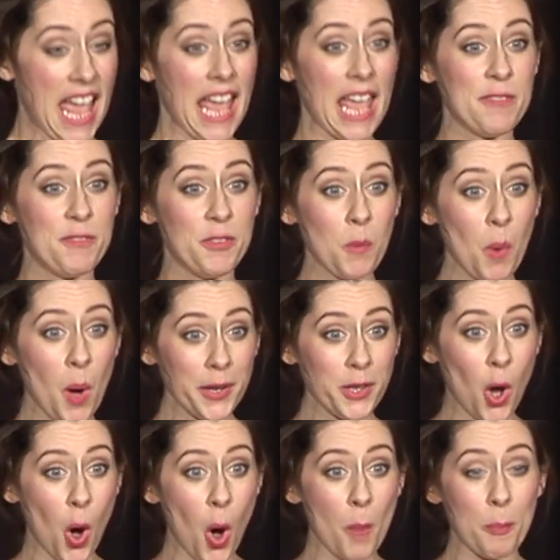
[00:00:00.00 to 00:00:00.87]
If you are
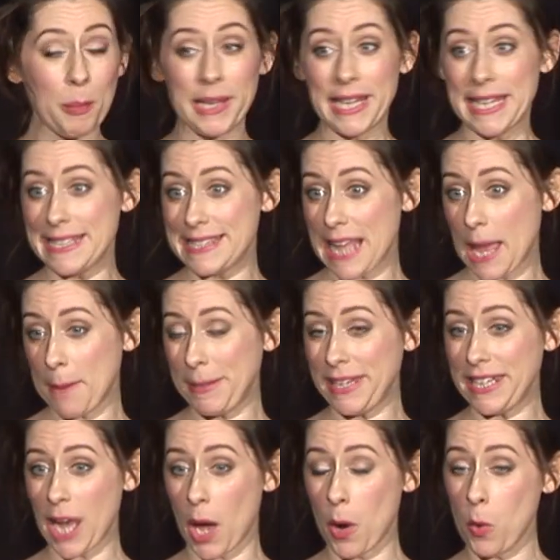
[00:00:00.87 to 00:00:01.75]
not, please let
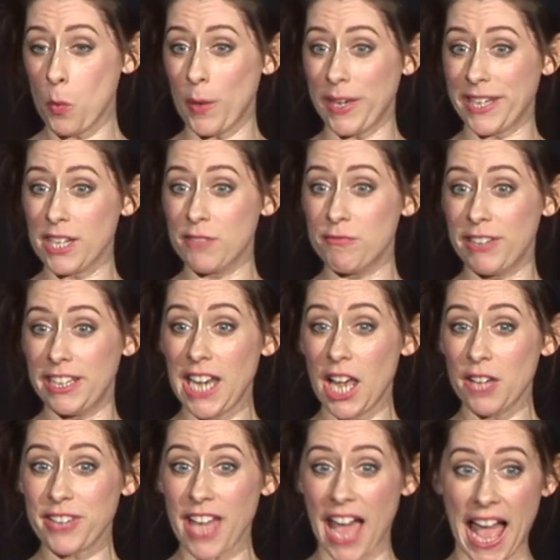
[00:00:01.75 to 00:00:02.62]
me know and we can
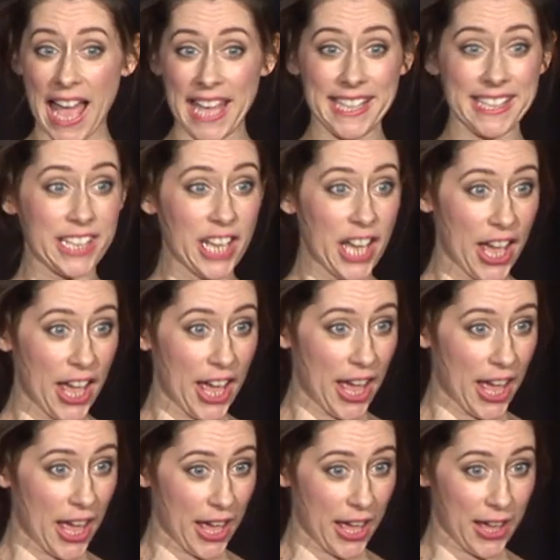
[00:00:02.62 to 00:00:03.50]
relocate
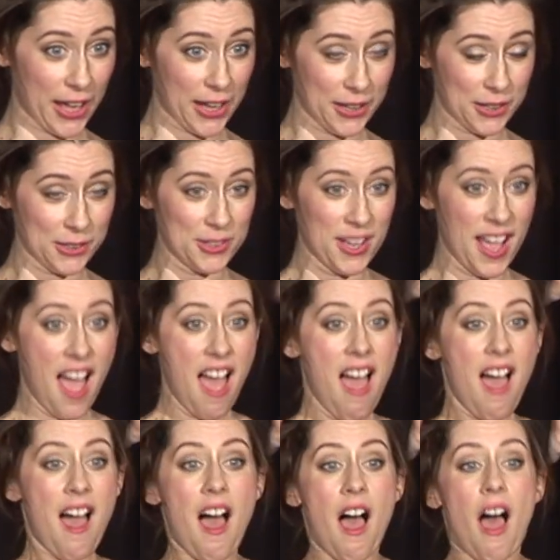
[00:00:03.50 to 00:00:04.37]
you.
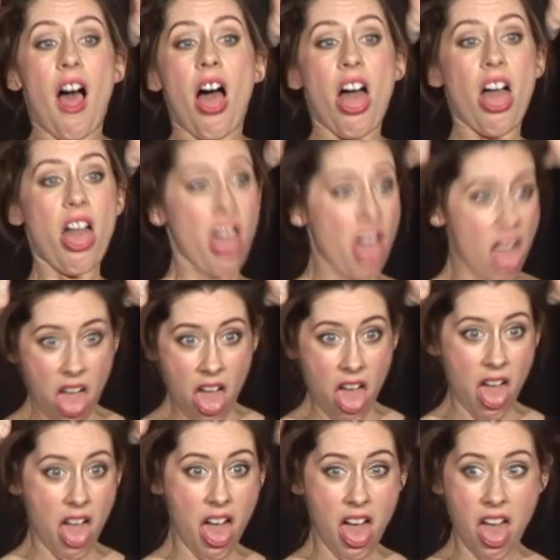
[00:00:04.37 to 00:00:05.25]

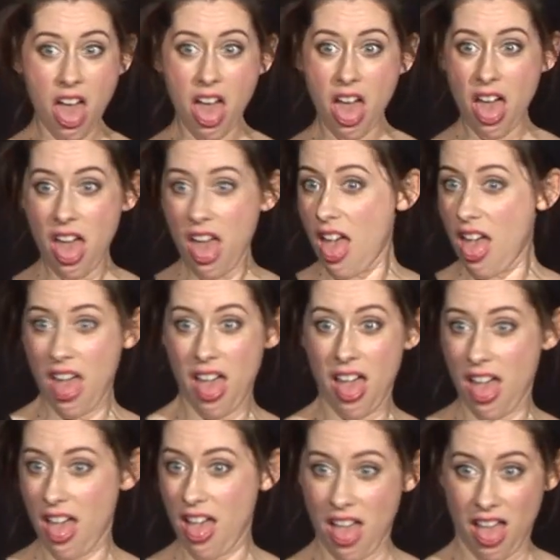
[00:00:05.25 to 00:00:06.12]

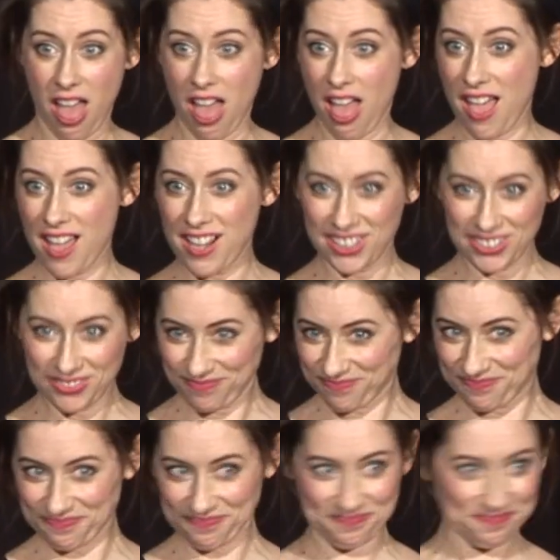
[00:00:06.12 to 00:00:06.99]
There
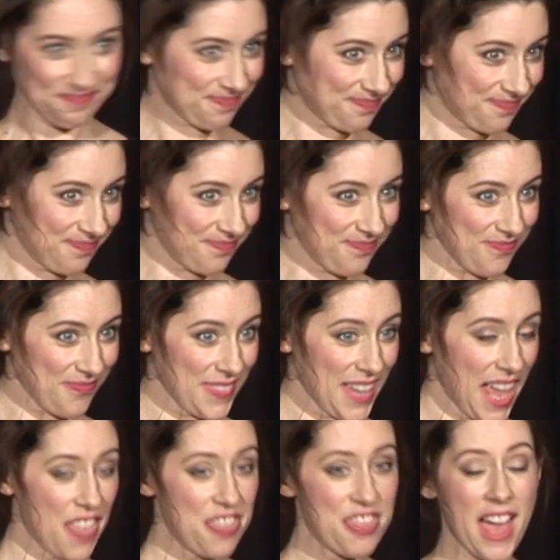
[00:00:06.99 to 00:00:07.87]

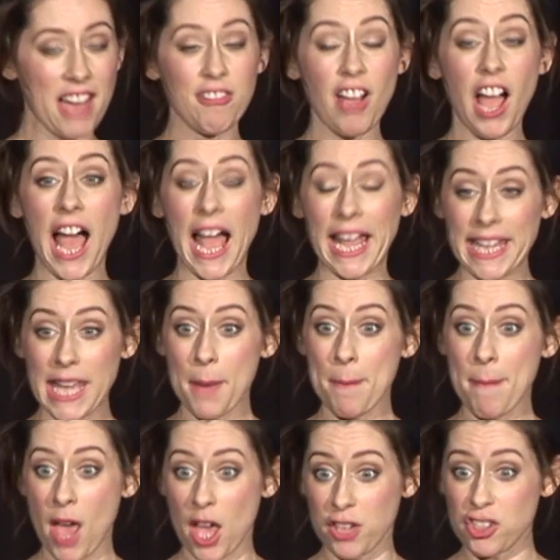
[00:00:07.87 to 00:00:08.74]
are 8
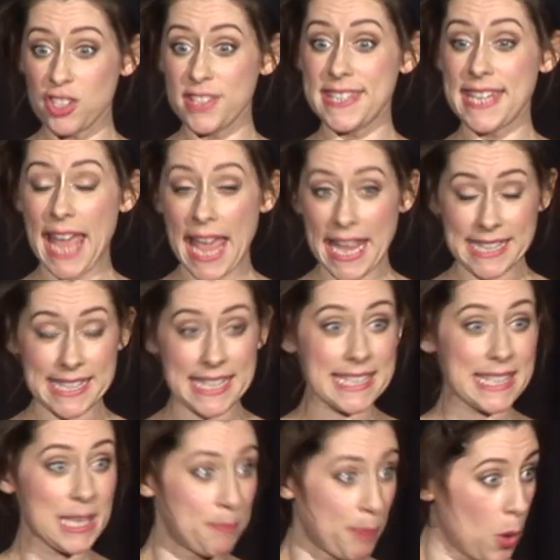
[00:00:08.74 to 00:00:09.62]
emergency
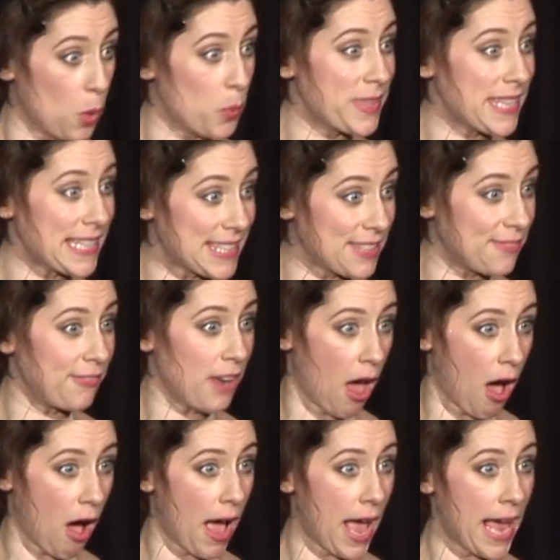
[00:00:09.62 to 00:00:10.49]
exits aboard this
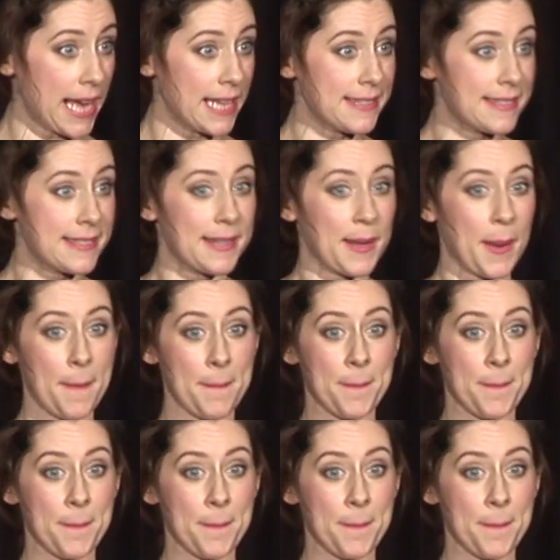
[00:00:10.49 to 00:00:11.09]
flight.